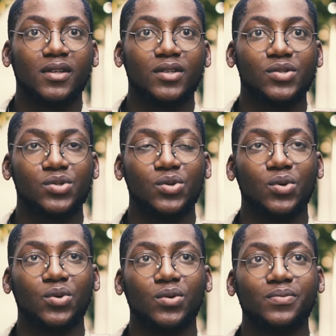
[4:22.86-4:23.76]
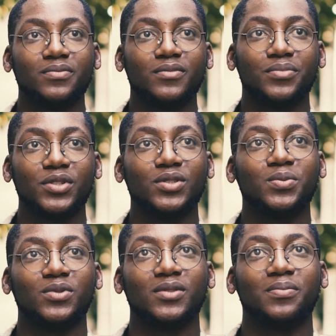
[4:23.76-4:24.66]
So
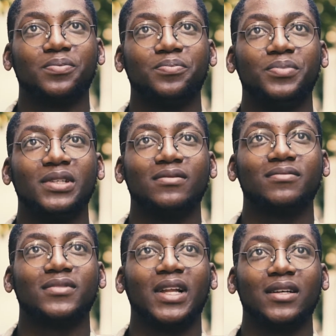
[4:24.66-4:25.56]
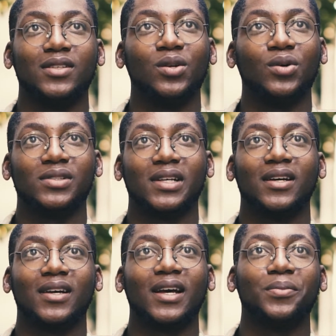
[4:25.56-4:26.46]
principles being like the laws
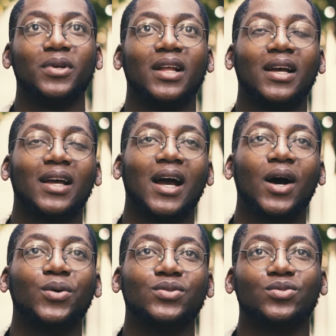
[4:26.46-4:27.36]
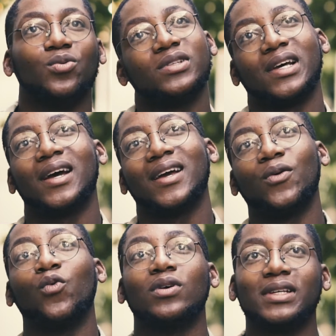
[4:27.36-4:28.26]
that guide me, like
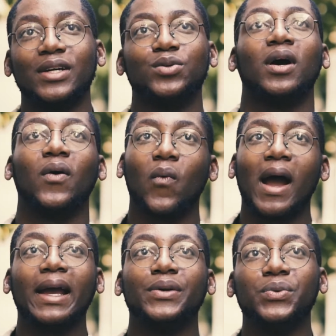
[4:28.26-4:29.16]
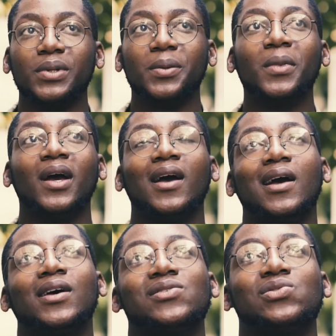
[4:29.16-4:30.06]
what I do and why I do them.
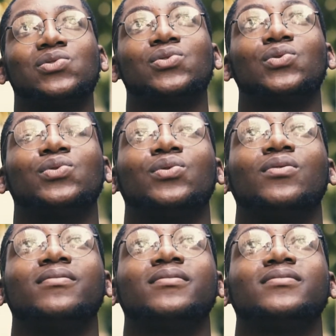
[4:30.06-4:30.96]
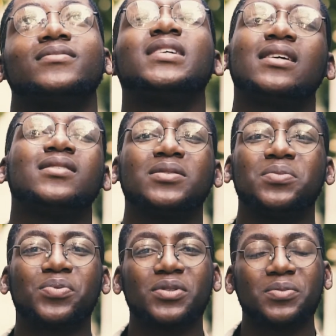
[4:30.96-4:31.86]
So yeah,
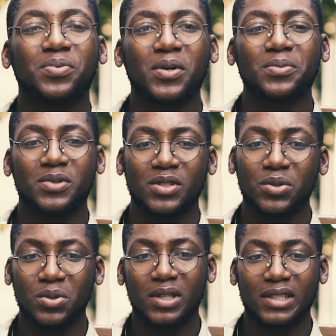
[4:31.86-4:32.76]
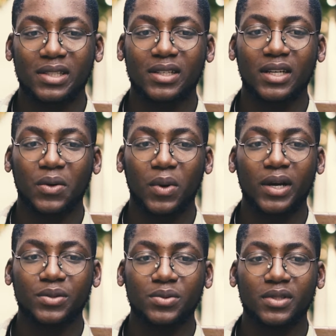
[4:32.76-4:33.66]
probably the goal at hand and
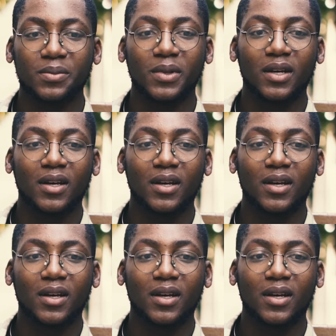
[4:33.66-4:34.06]
why I do them,